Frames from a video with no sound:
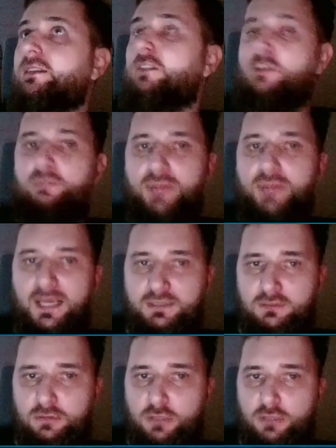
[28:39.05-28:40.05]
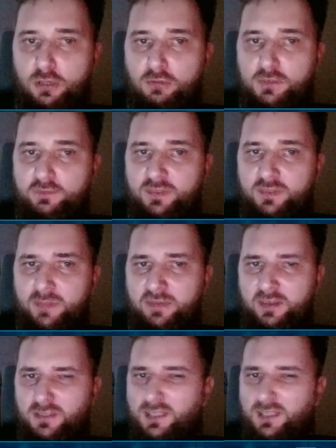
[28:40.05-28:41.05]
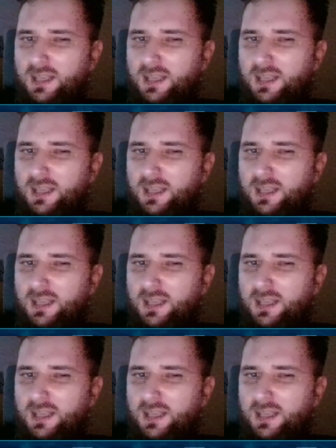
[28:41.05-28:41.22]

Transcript: compared those three methods.